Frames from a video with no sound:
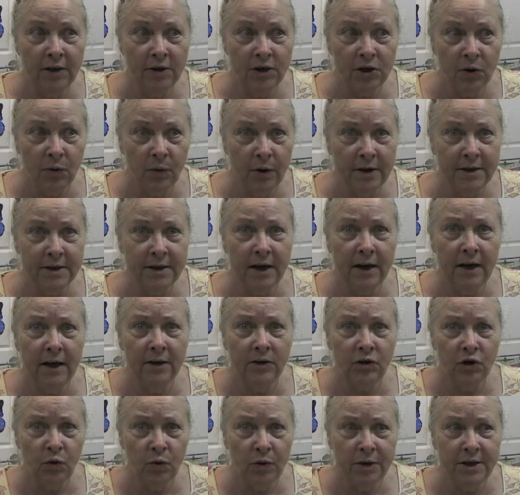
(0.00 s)
and squeezing
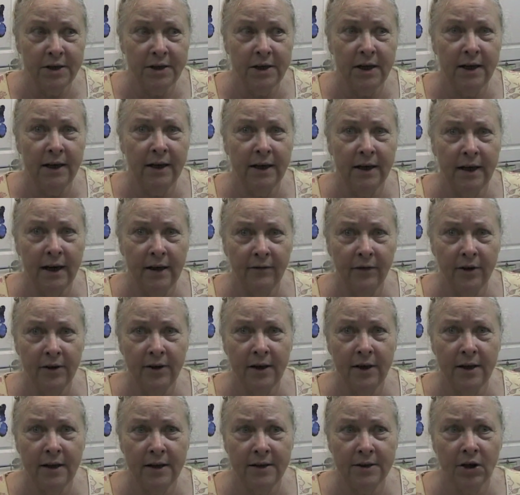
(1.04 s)
and twisting and
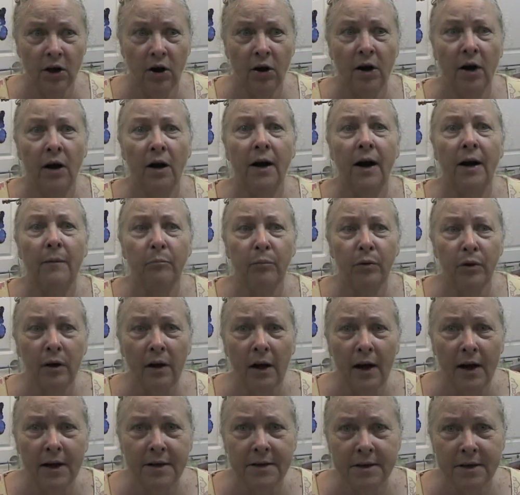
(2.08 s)
everything that's gone on,
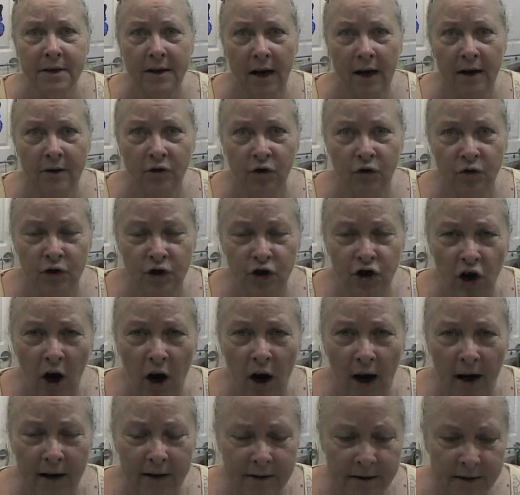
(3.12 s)
plus the extra
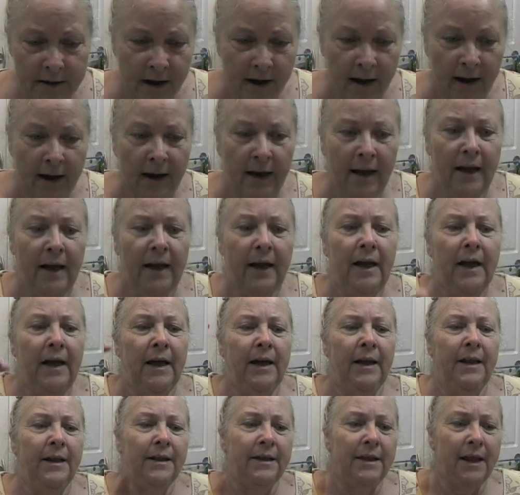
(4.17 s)
shots,
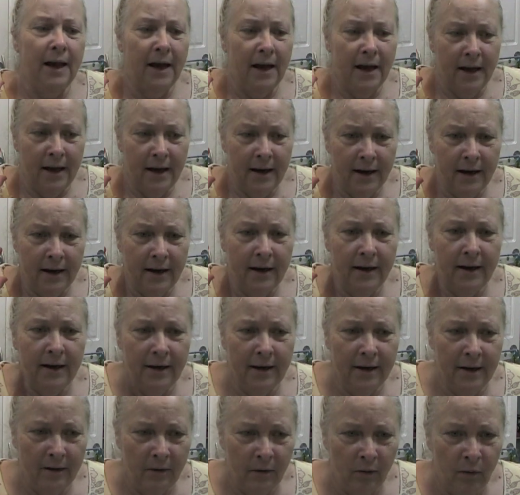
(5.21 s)

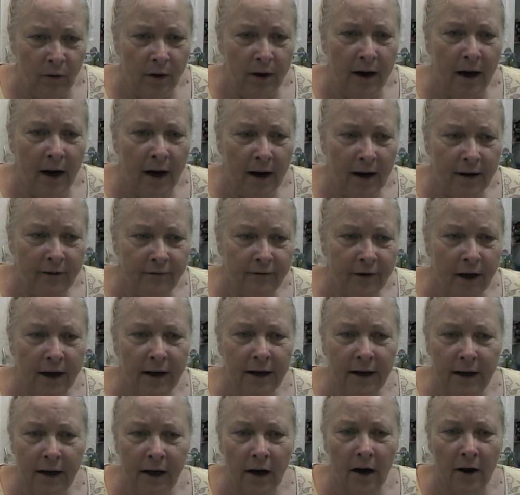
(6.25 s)
then when I
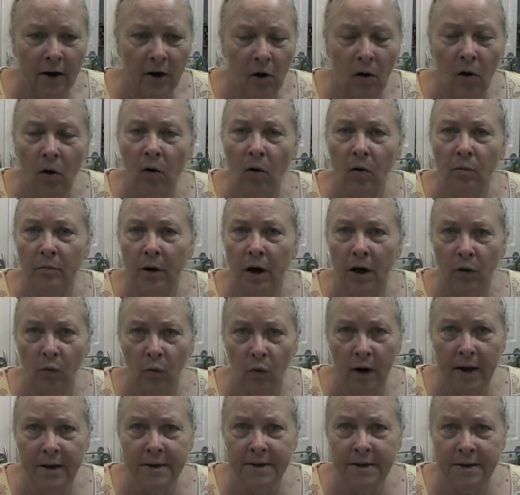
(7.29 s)
finally got home on
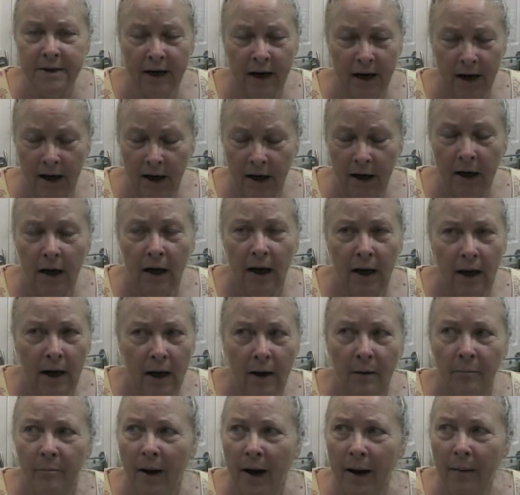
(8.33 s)
Wednesday,
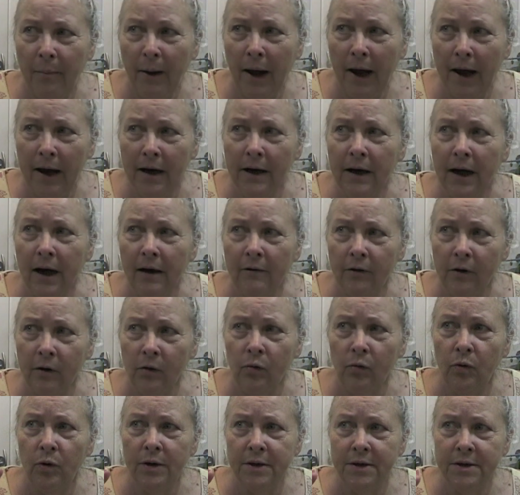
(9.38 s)
my pain
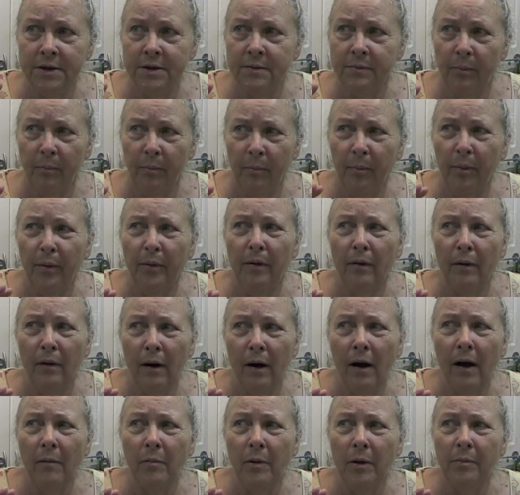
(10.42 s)
level was
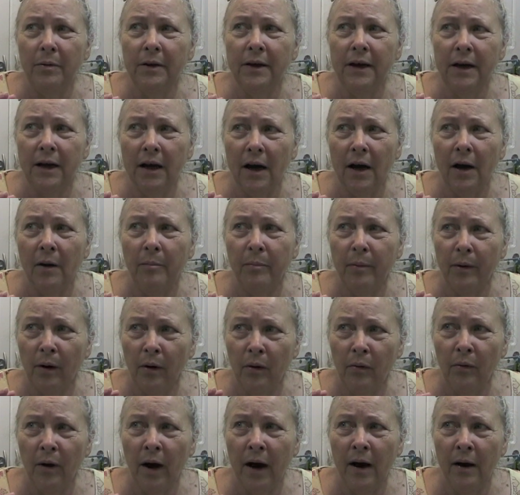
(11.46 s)
probably up
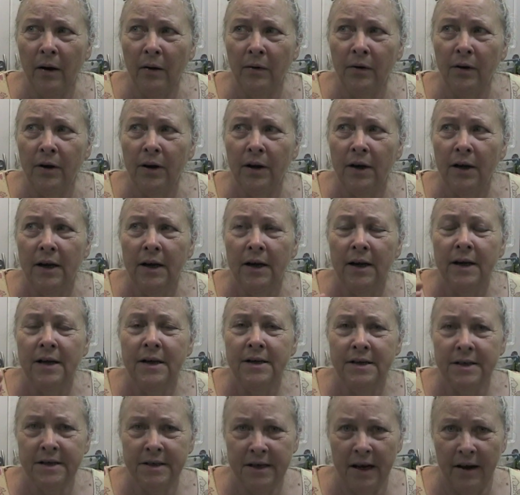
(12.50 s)
around
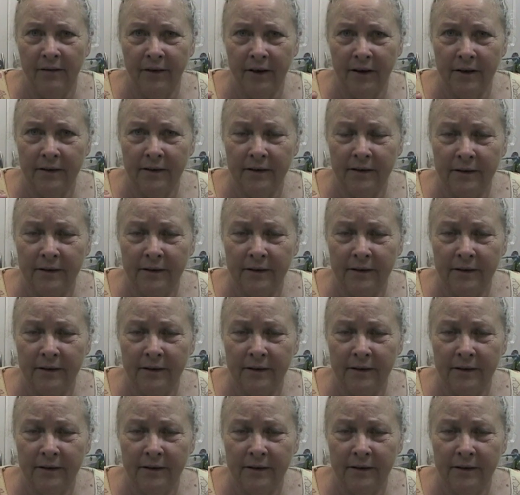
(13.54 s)
seven.